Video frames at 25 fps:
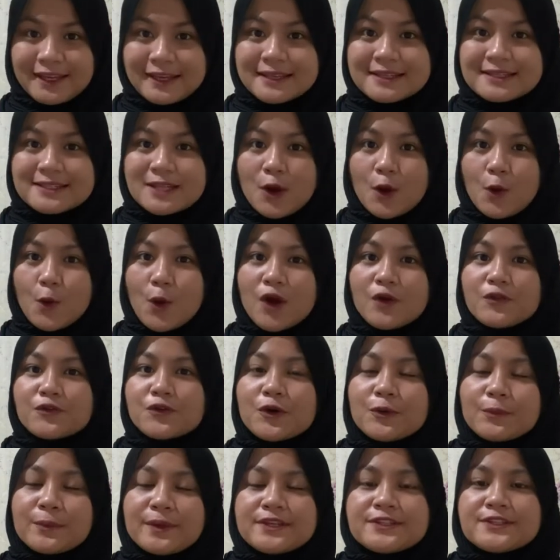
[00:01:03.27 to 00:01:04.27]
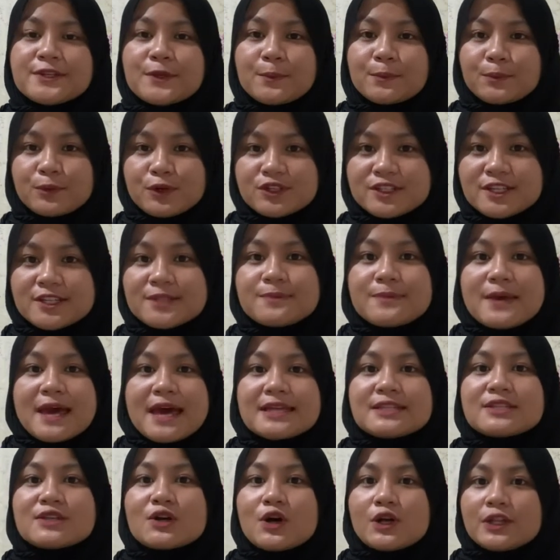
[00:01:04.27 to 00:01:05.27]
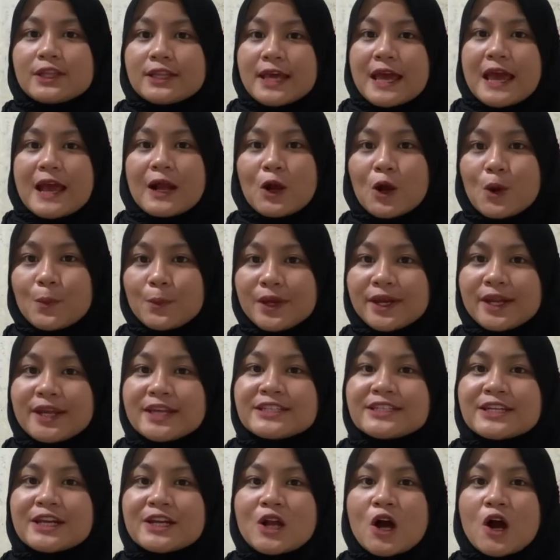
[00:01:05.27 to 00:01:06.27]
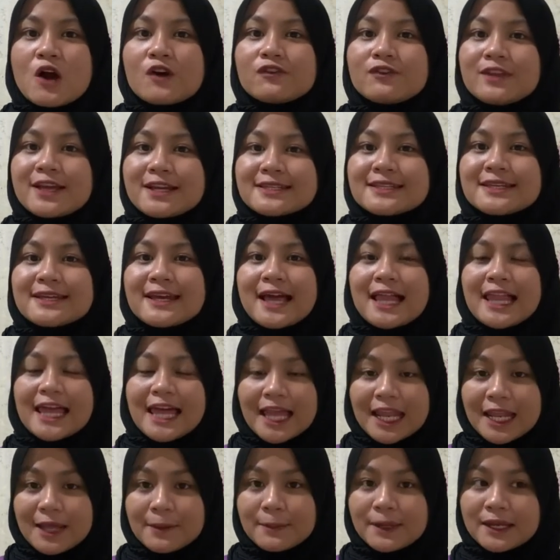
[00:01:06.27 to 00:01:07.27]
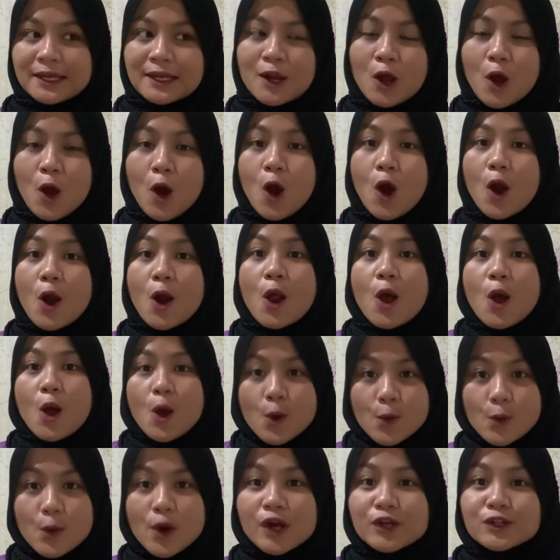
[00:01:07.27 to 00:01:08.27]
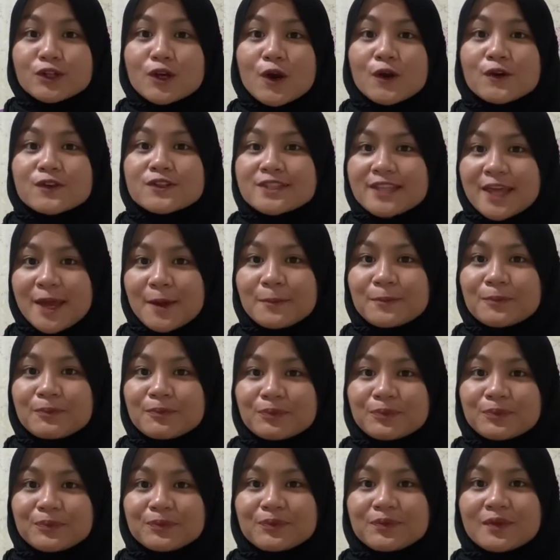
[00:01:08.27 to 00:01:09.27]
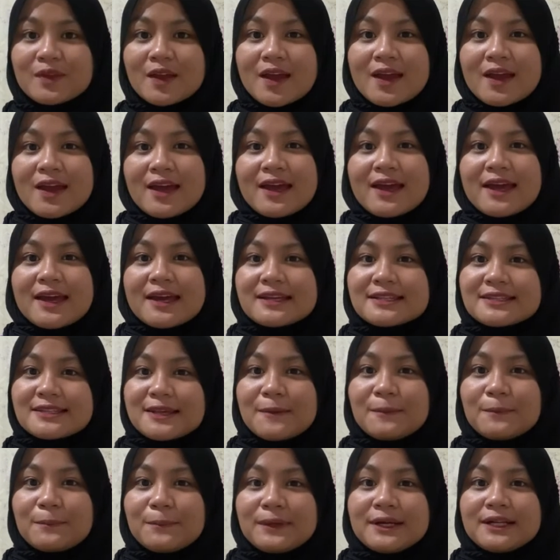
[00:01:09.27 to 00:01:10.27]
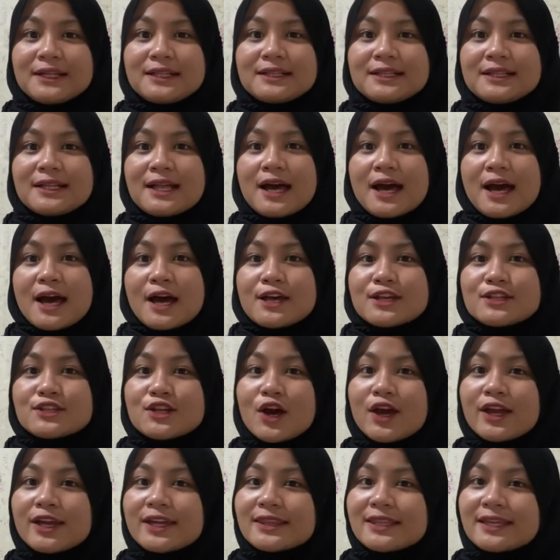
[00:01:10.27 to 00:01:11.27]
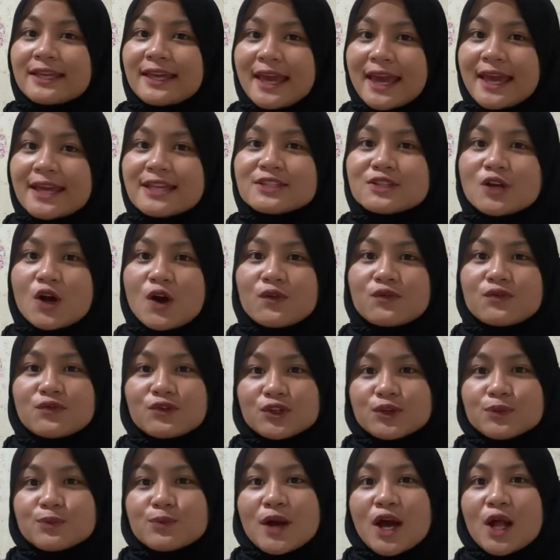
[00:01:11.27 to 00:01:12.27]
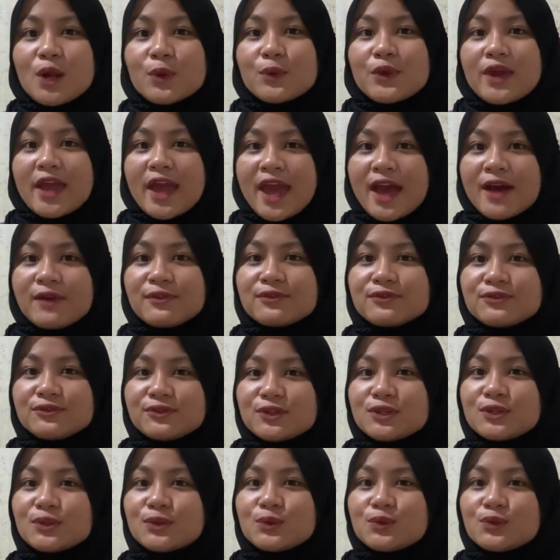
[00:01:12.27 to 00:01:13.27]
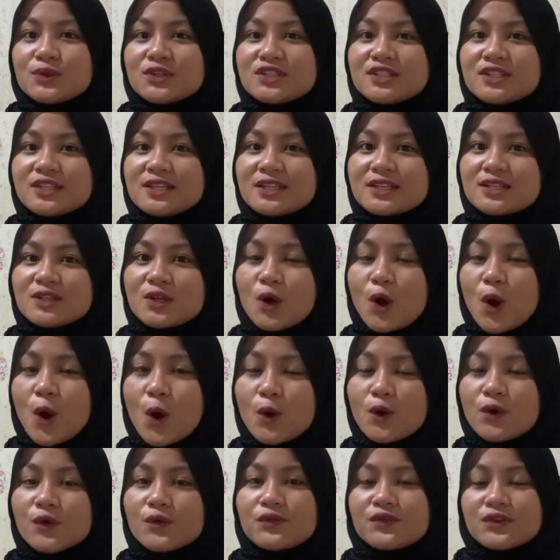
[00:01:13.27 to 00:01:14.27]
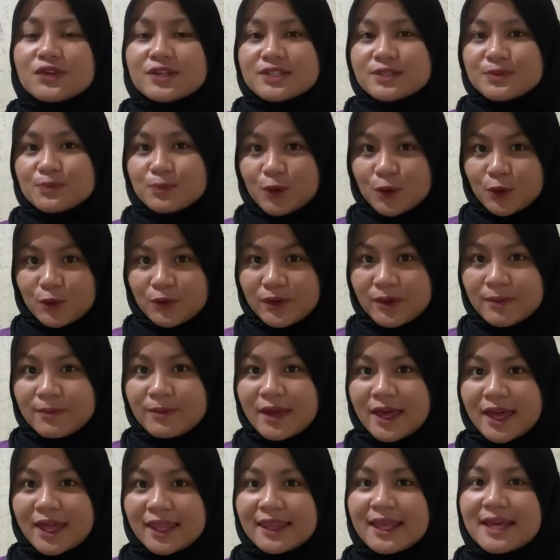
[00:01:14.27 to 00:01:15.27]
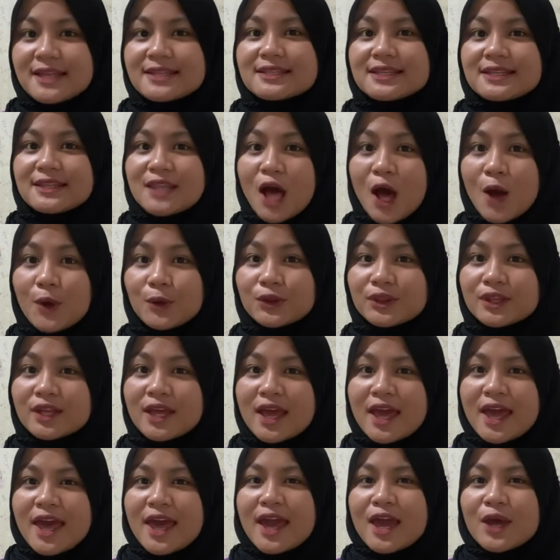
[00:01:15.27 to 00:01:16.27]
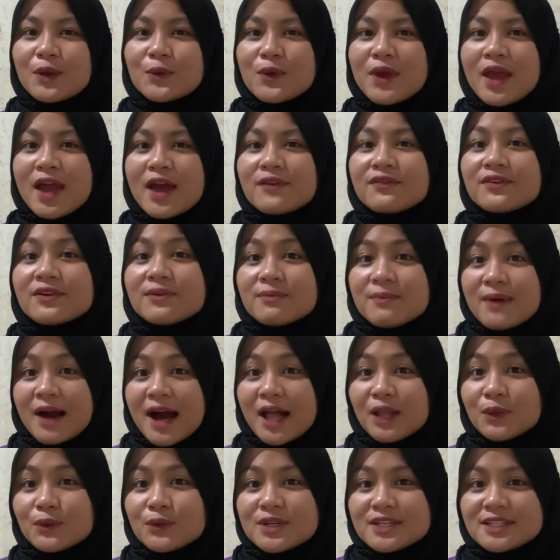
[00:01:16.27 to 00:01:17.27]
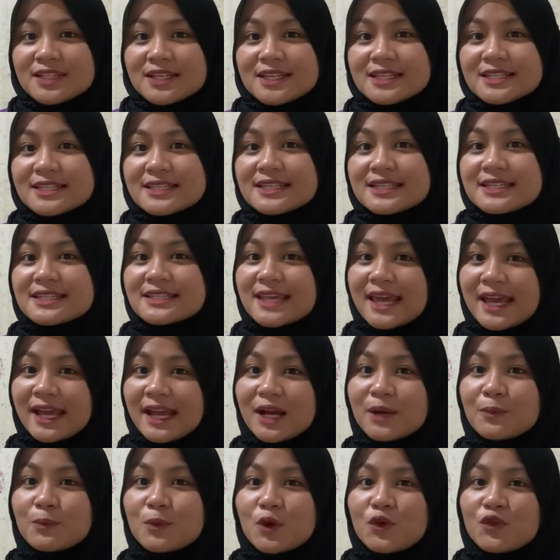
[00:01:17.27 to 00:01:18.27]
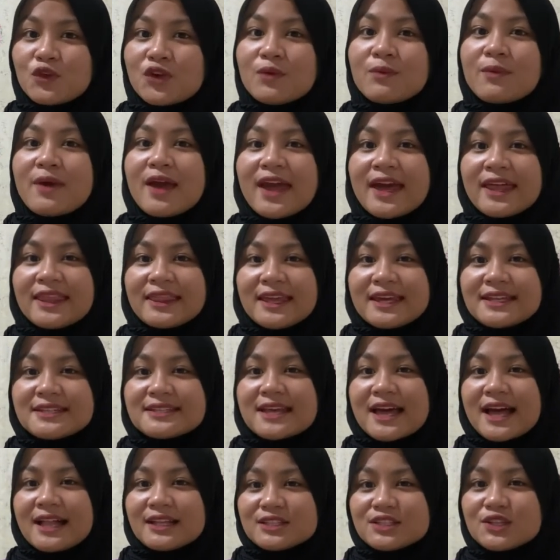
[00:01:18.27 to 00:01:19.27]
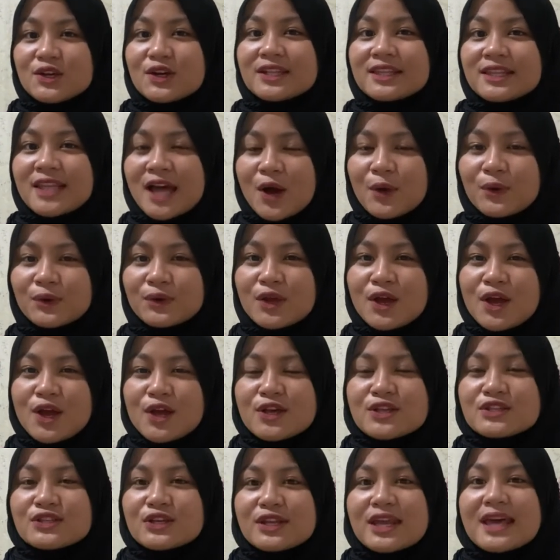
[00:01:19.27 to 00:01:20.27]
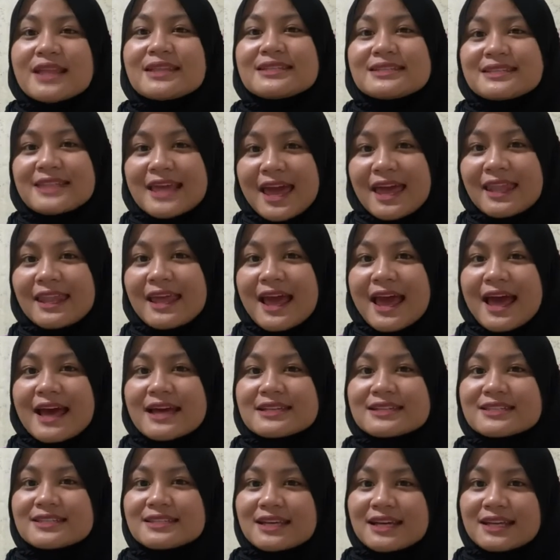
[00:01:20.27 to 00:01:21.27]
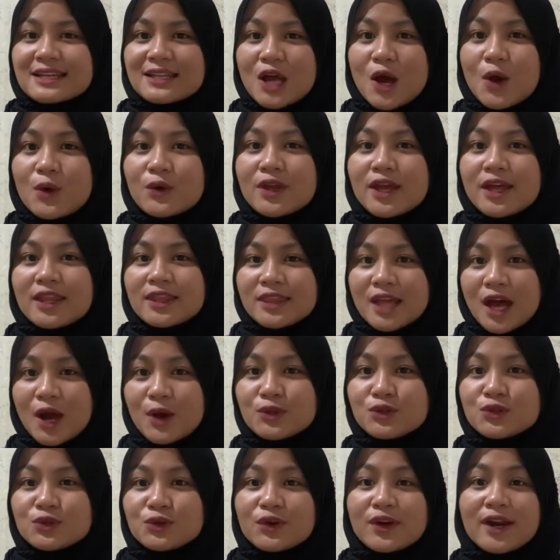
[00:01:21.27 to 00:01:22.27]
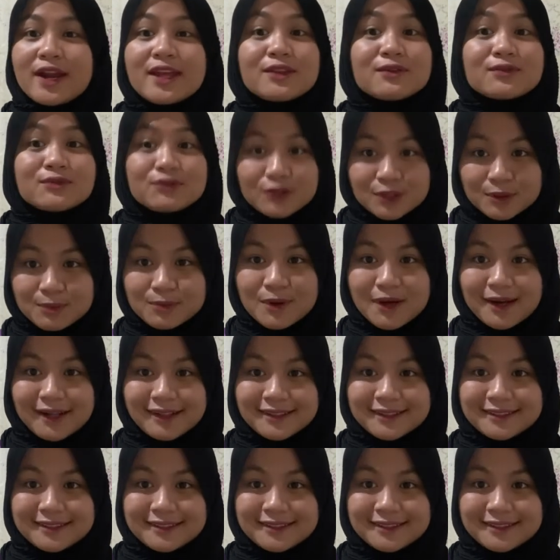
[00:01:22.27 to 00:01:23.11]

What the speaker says: is a word formation process based on the combination of lexical element or word or stem. Example, so in the case of football, we have foot which is our first morpheme and that's a noun. And we have a ball which is the second morpheme and that's also a noun. So that stands as a noun and noun to create football.